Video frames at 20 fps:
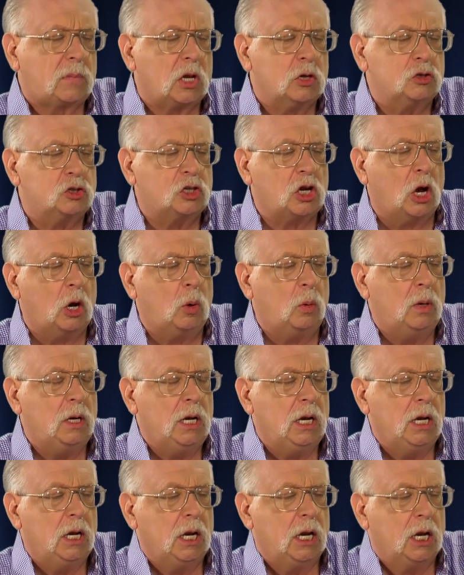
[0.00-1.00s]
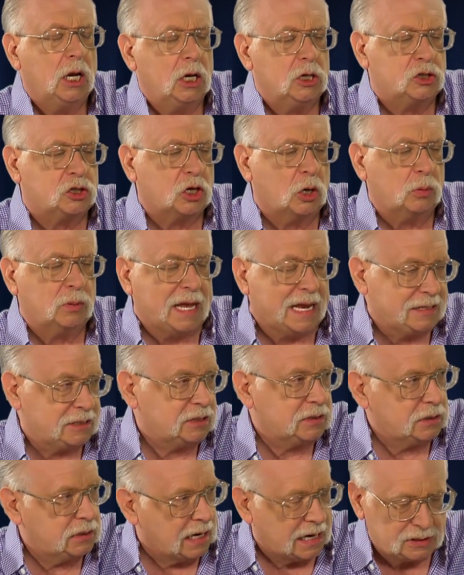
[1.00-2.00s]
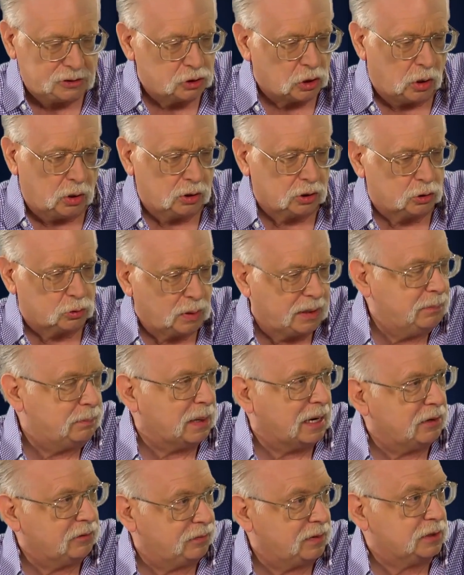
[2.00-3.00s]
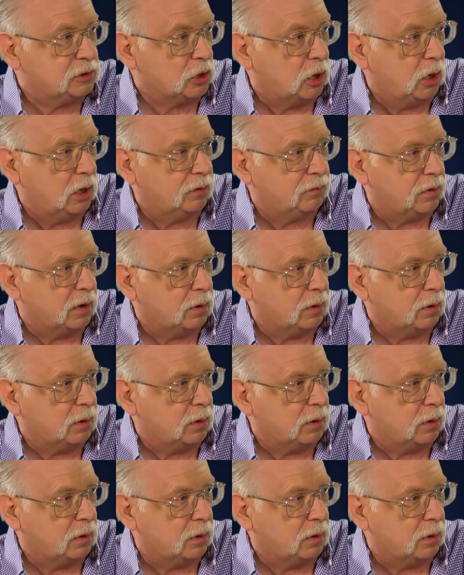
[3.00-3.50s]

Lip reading: So that's all a great benefit to all of